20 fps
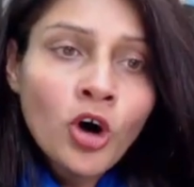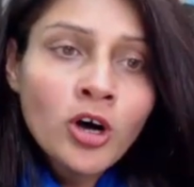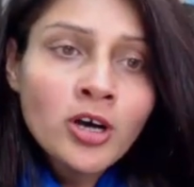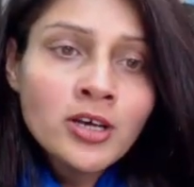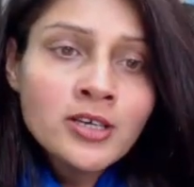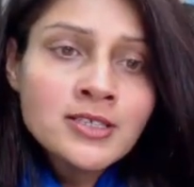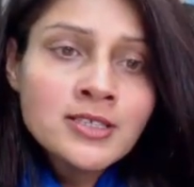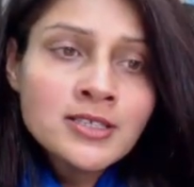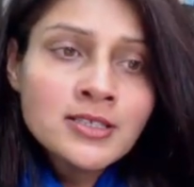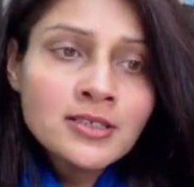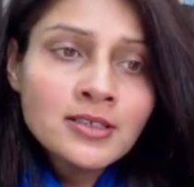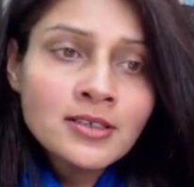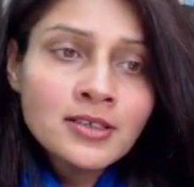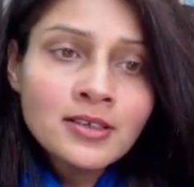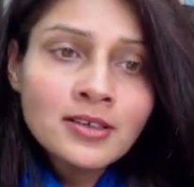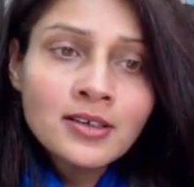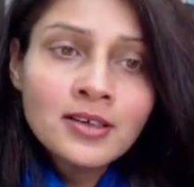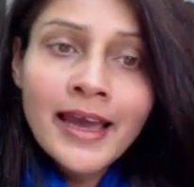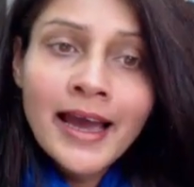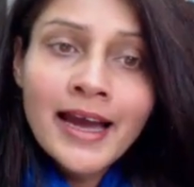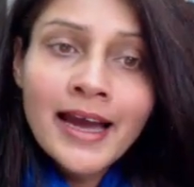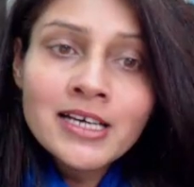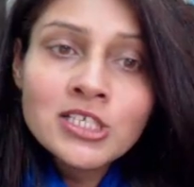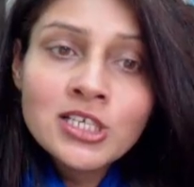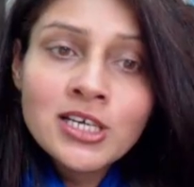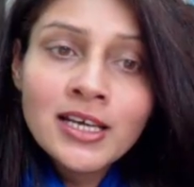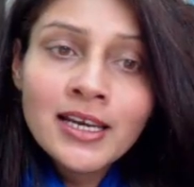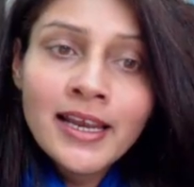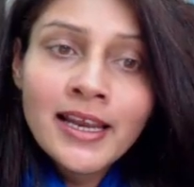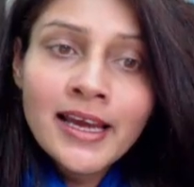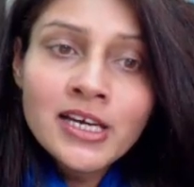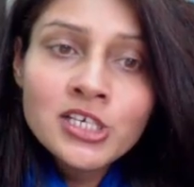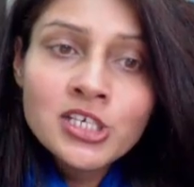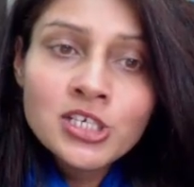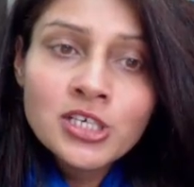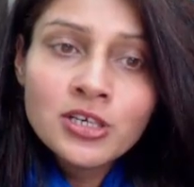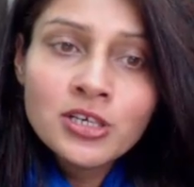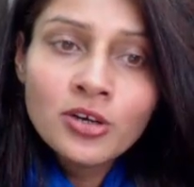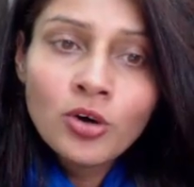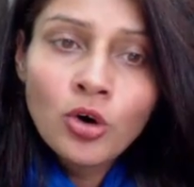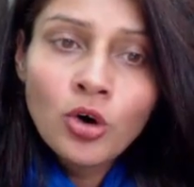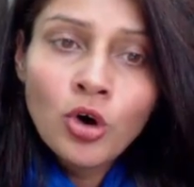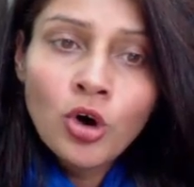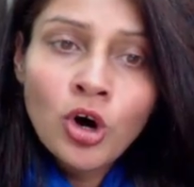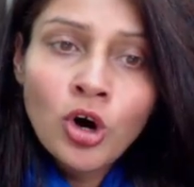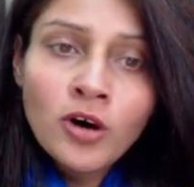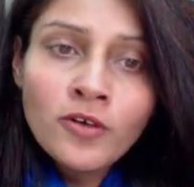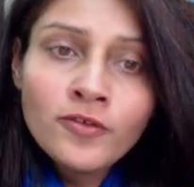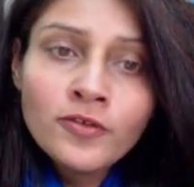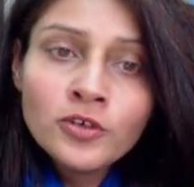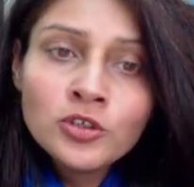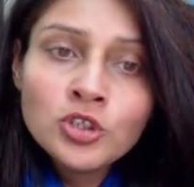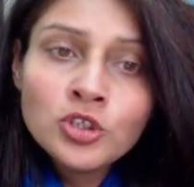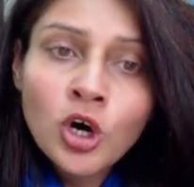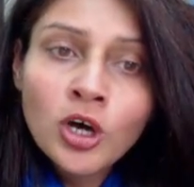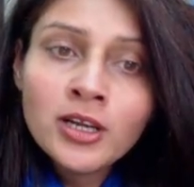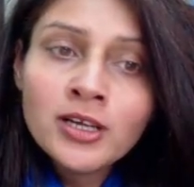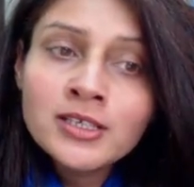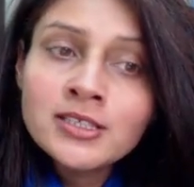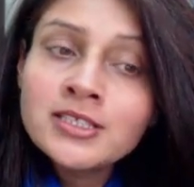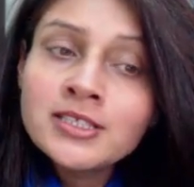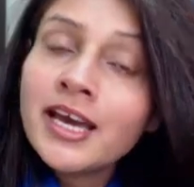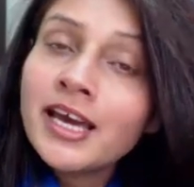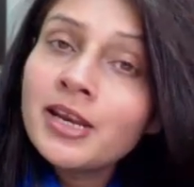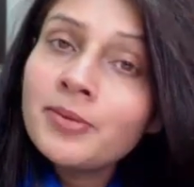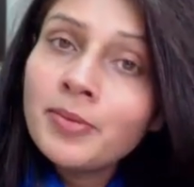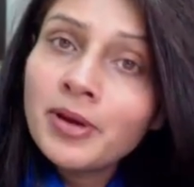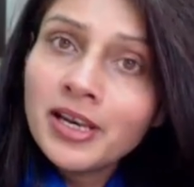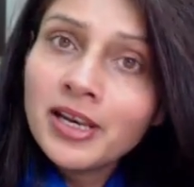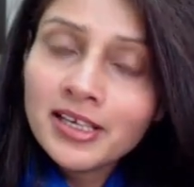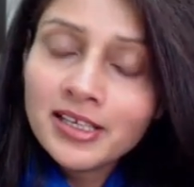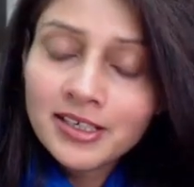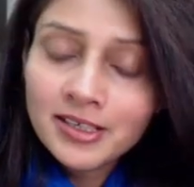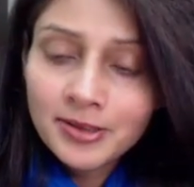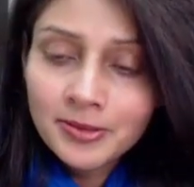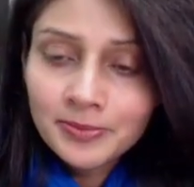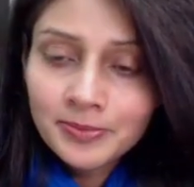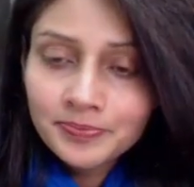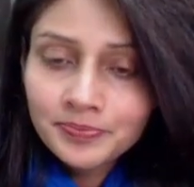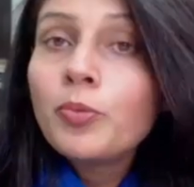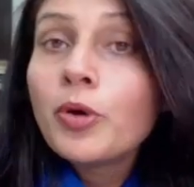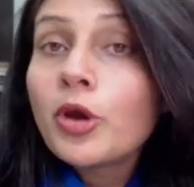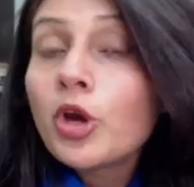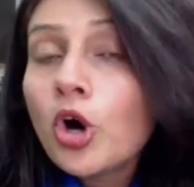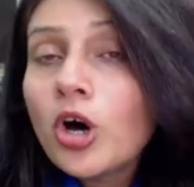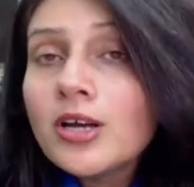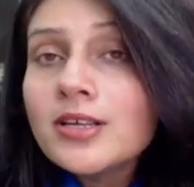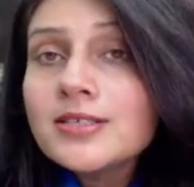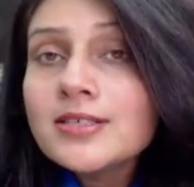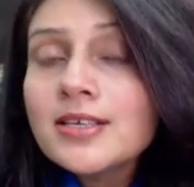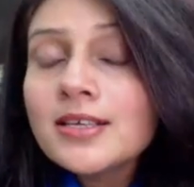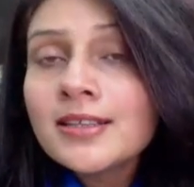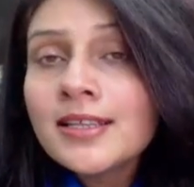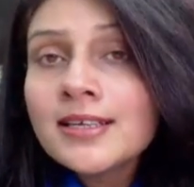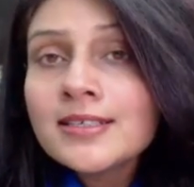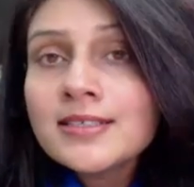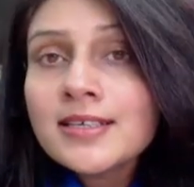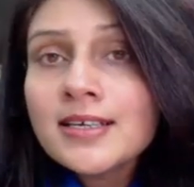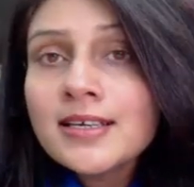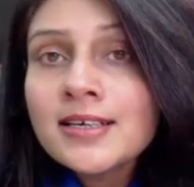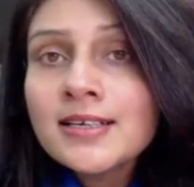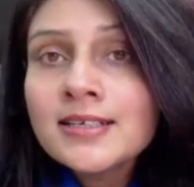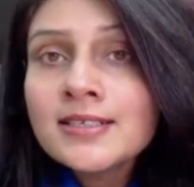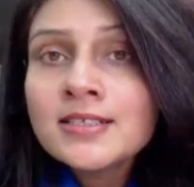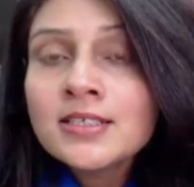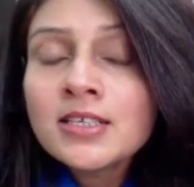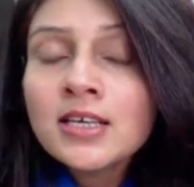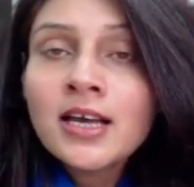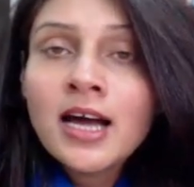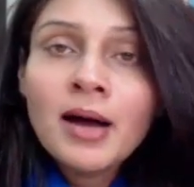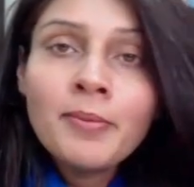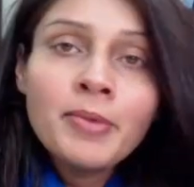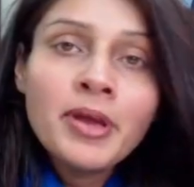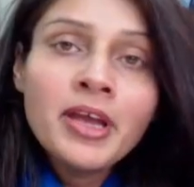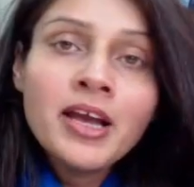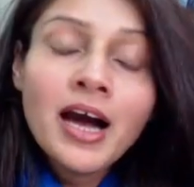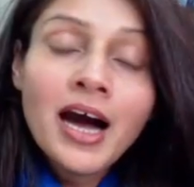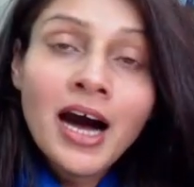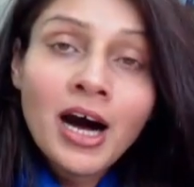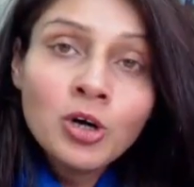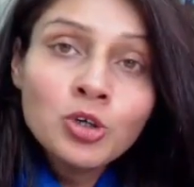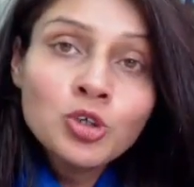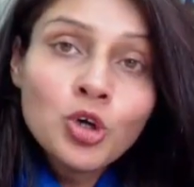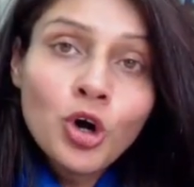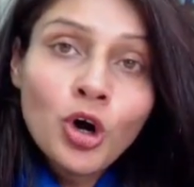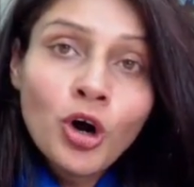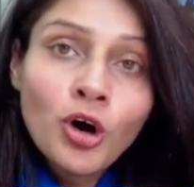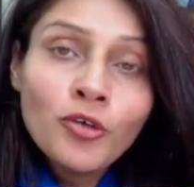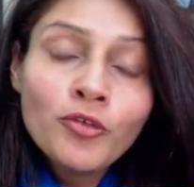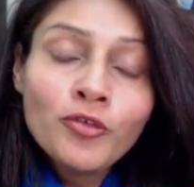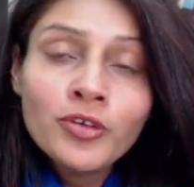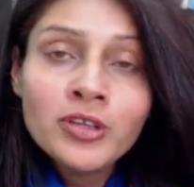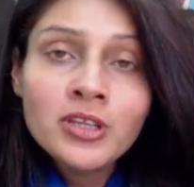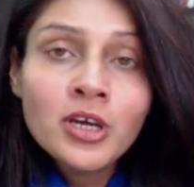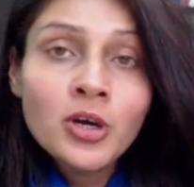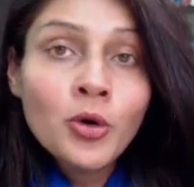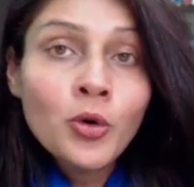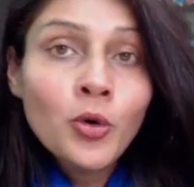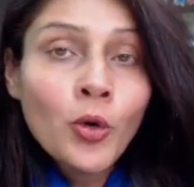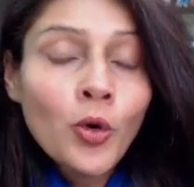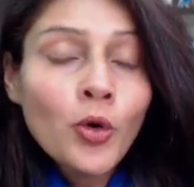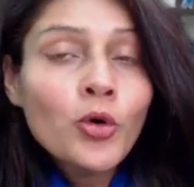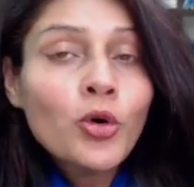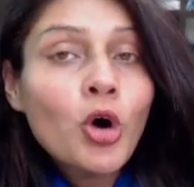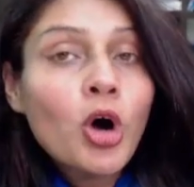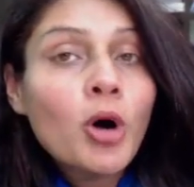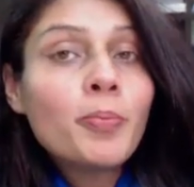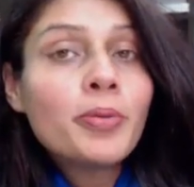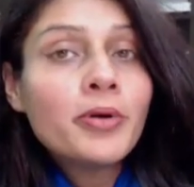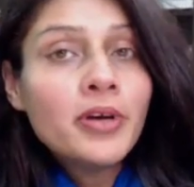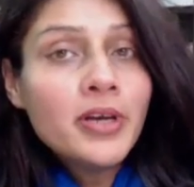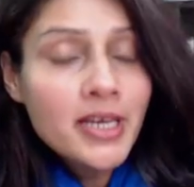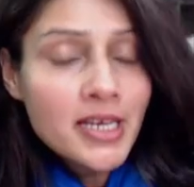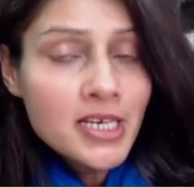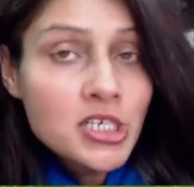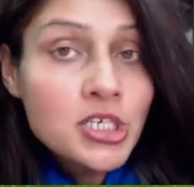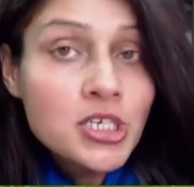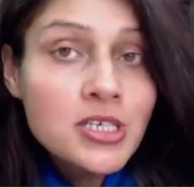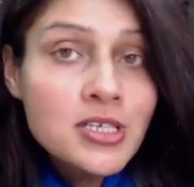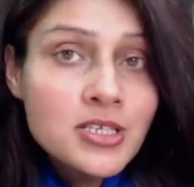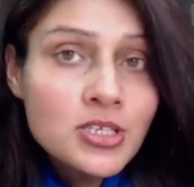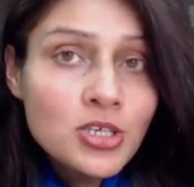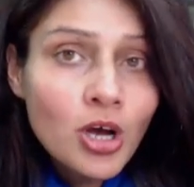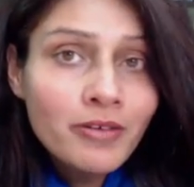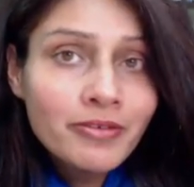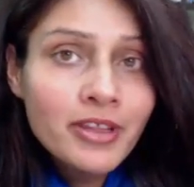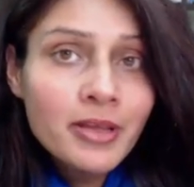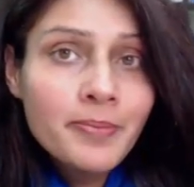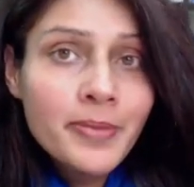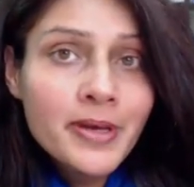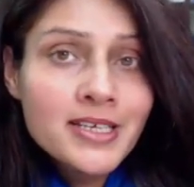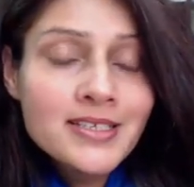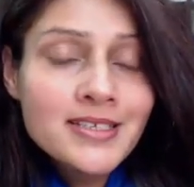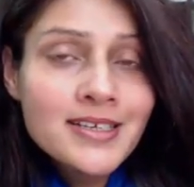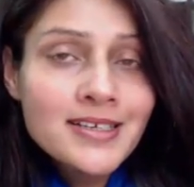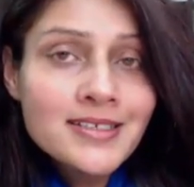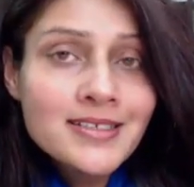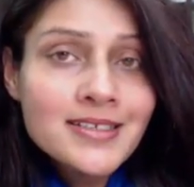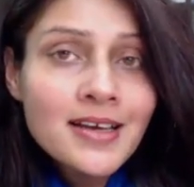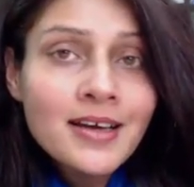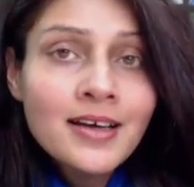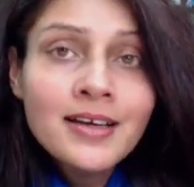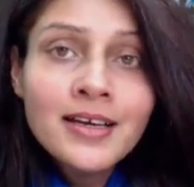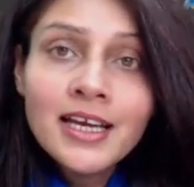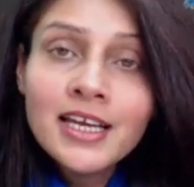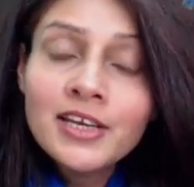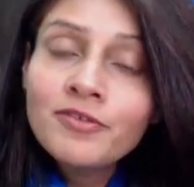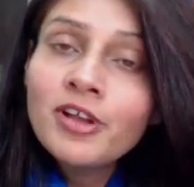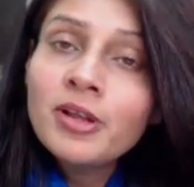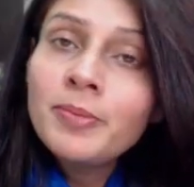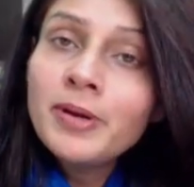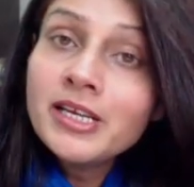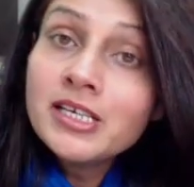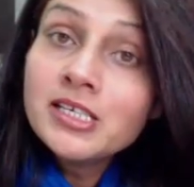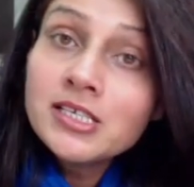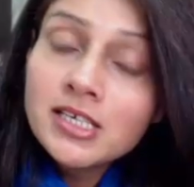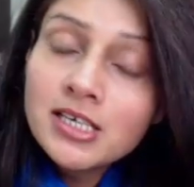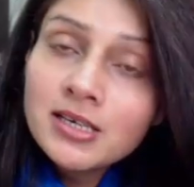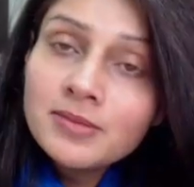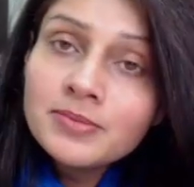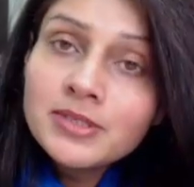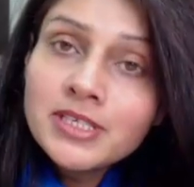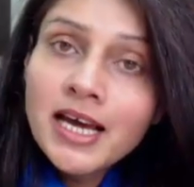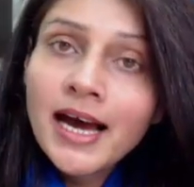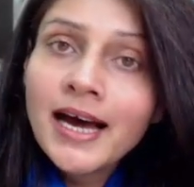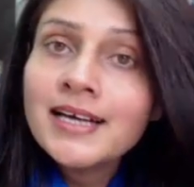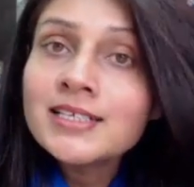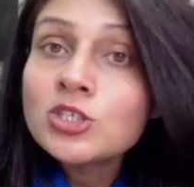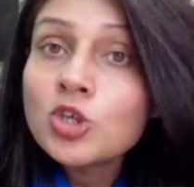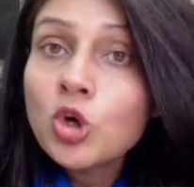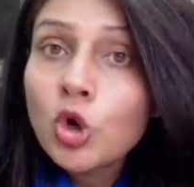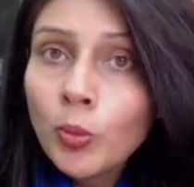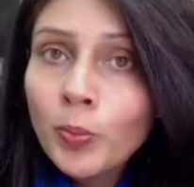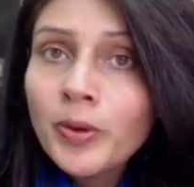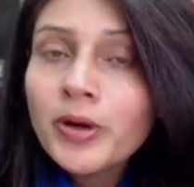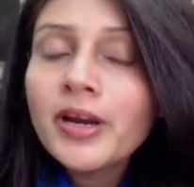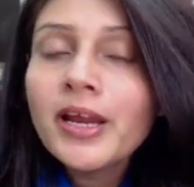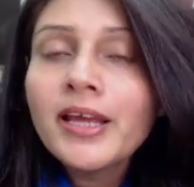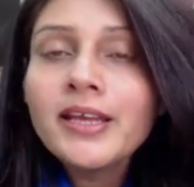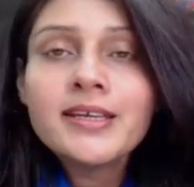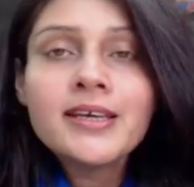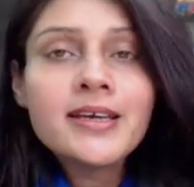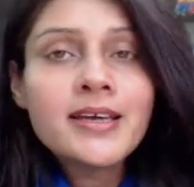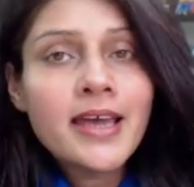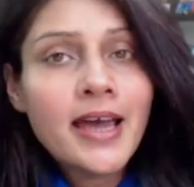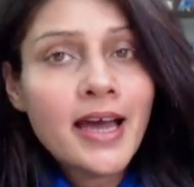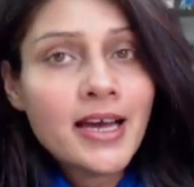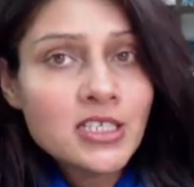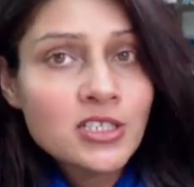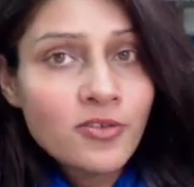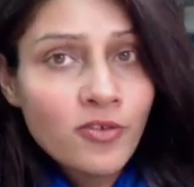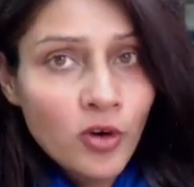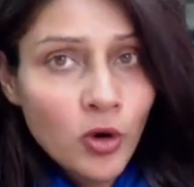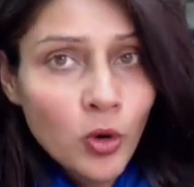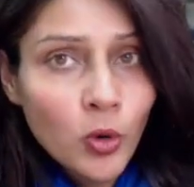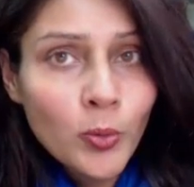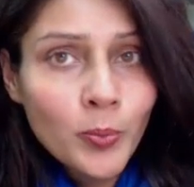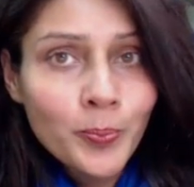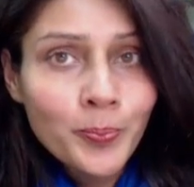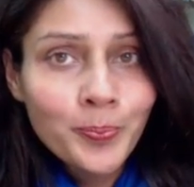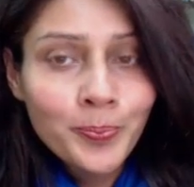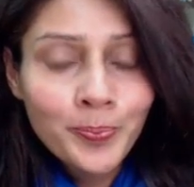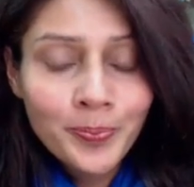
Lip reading: was a cash collection of $10 million. And because this is coming out of the core operations of the business, it will be termed as operating cash flow.